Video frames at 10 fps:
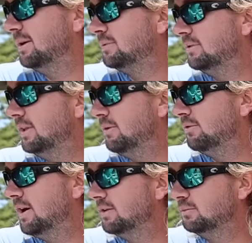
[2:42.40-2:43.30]

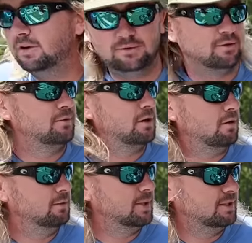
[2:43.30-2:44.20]
Depth finders, whatever you want to
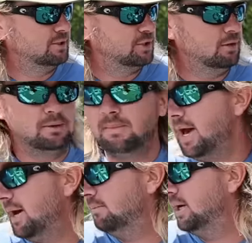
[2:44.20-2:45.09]
call them. They just show a
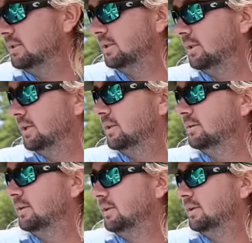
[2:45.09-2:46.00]
map, basically, and...
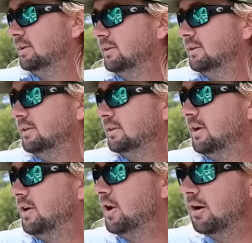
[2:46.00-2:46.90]

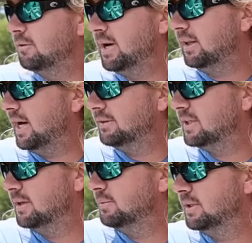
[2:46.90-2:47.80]
You heard about
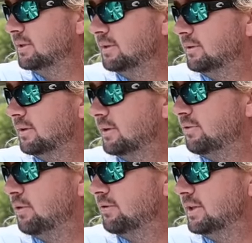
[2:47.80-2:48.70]
LiveScope for nothing, or the
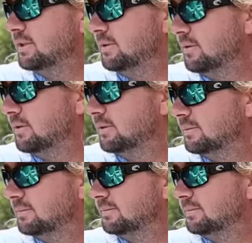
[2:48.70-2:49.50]
four-face sonar?